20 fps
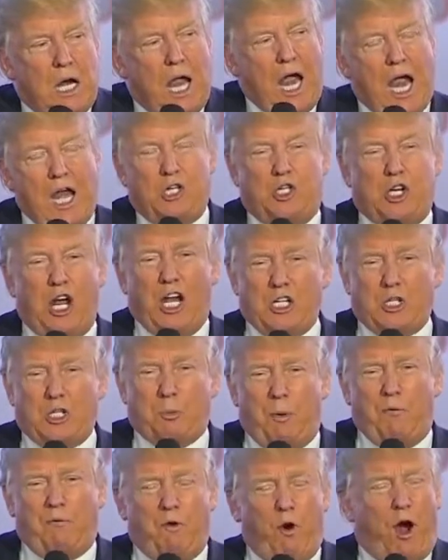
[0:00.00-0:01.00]
And just
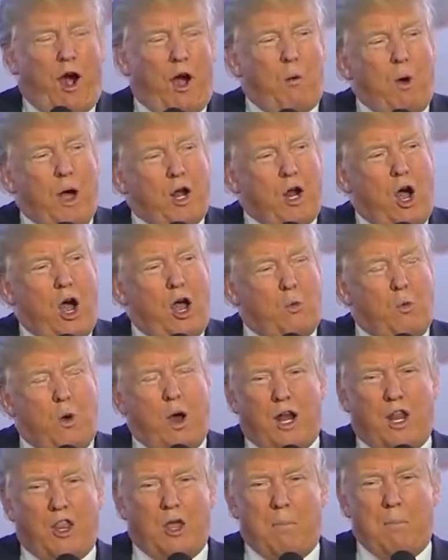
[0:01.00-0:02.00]
before I went on,
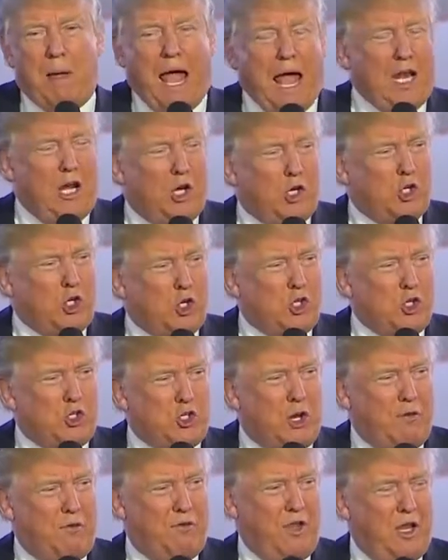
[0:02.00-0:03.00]
one of the
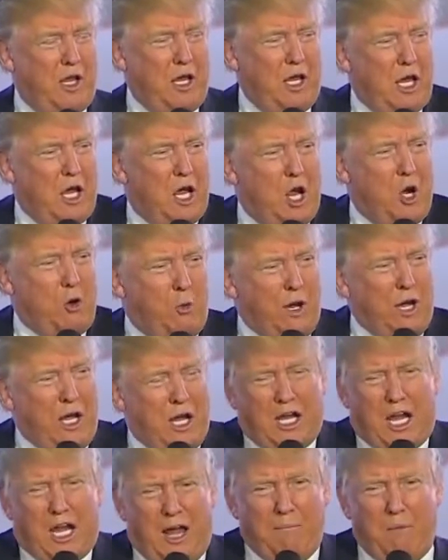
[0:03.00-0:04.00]
managers of the
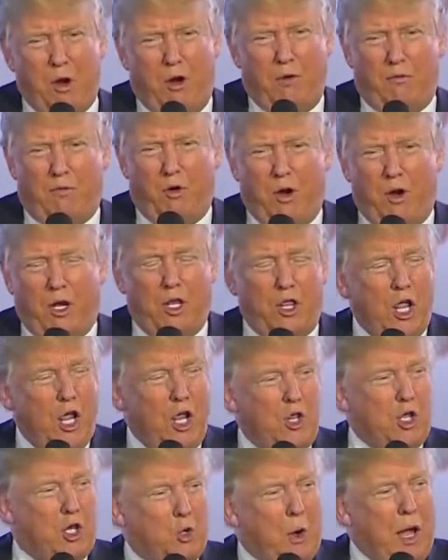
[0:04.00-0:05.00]
arena came over, and
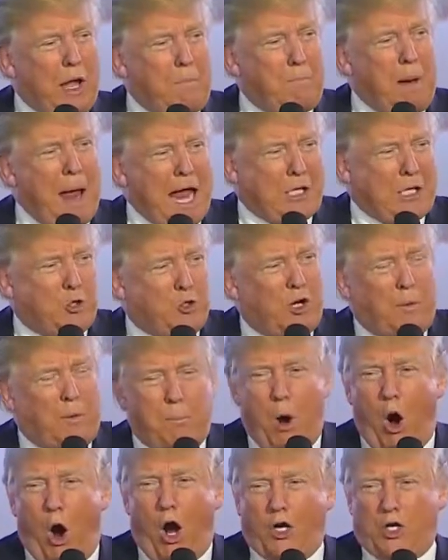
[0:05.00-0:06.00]
the great Patrick
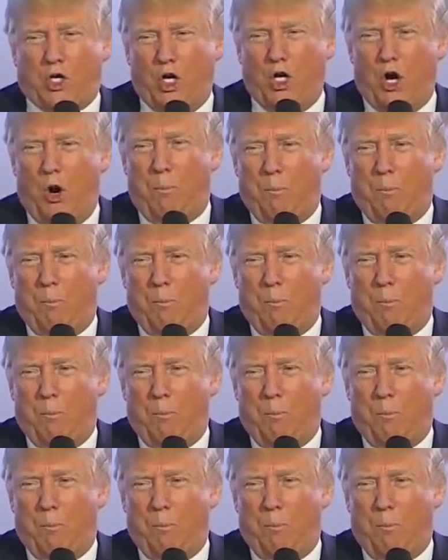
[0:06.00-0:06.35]
Park,